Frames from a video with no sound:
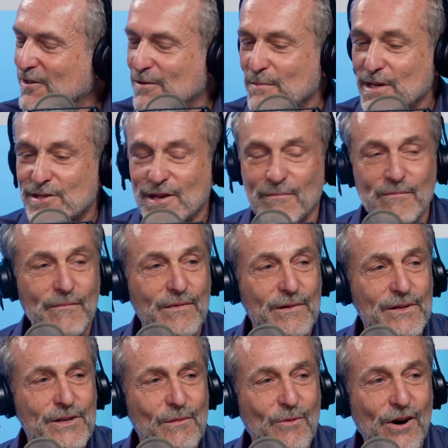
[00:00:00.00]
to me
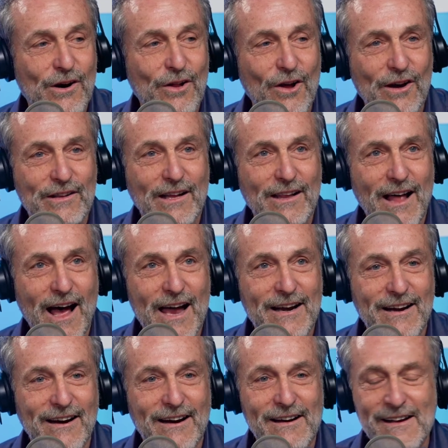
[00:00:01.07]
somewhere along the
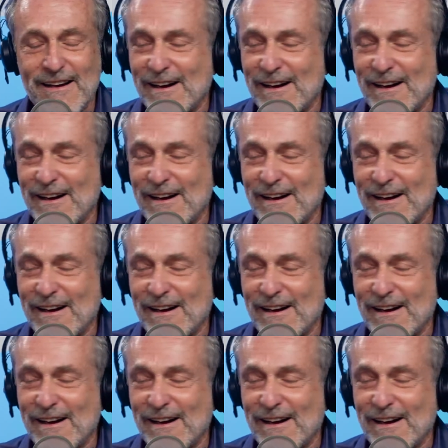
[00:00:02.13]
line.